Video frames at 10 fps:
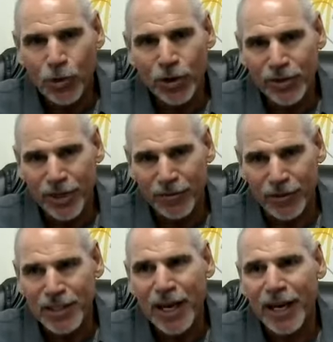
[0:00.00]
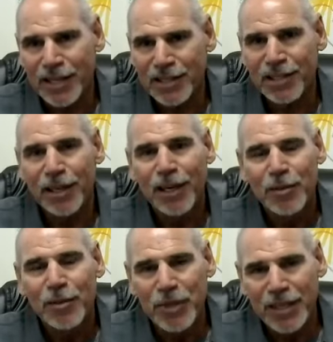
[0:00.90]
the word there for test
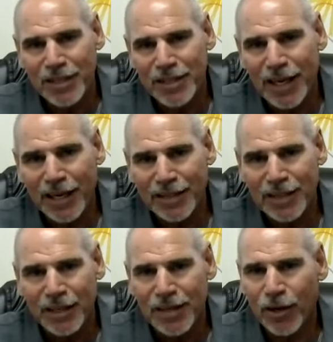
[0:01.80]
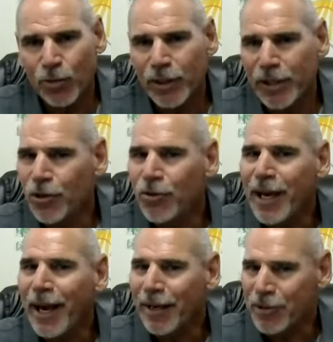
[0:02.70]
means that they already know
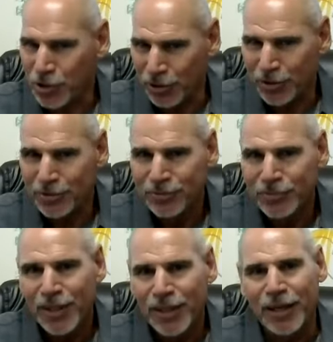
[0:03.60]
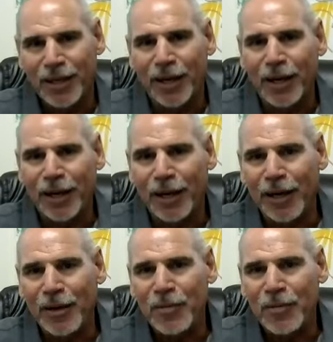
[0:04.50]
the answer
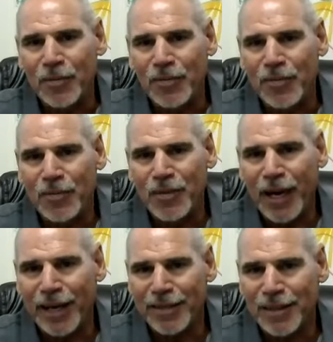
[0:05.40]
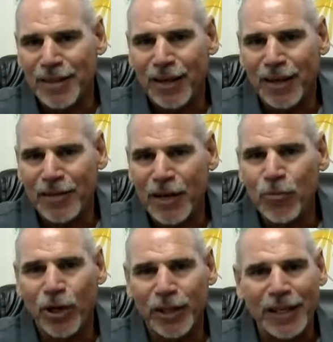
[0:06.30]
uh, that uh, they
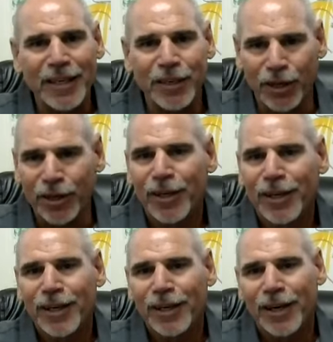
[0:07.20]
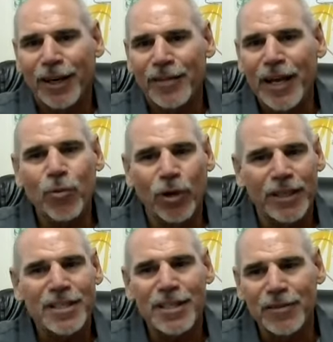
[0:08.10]
want to hear. Uh, and they
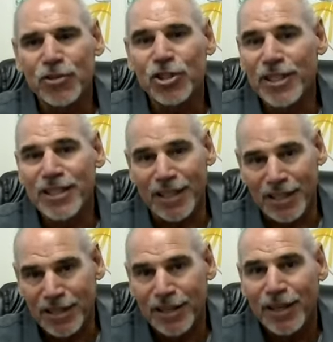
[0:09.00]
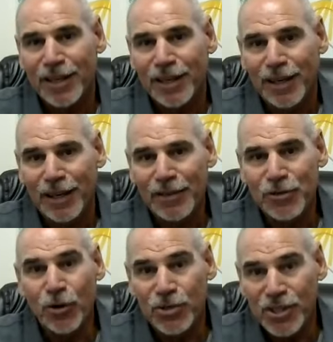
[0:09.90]
want to see if Jesus uh,
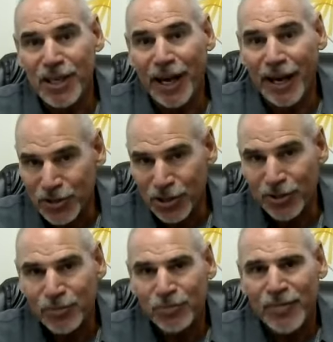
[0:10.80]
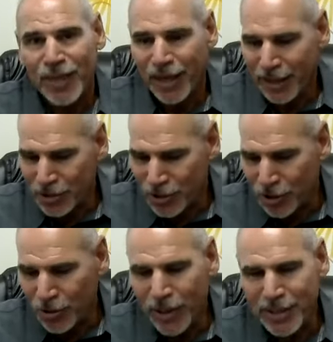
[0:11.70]
knows the answer. And
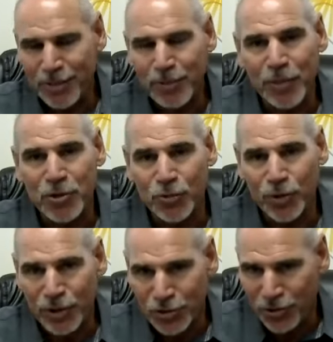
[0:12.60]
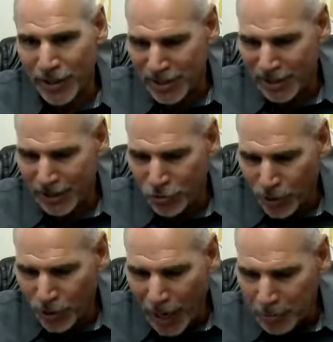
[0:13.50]
so uh, sometimes the word is translated
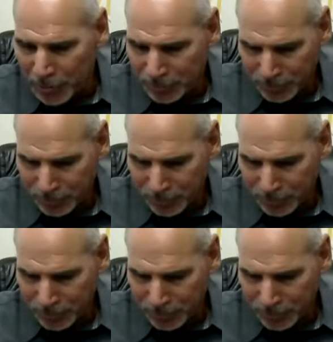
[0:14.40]
trap.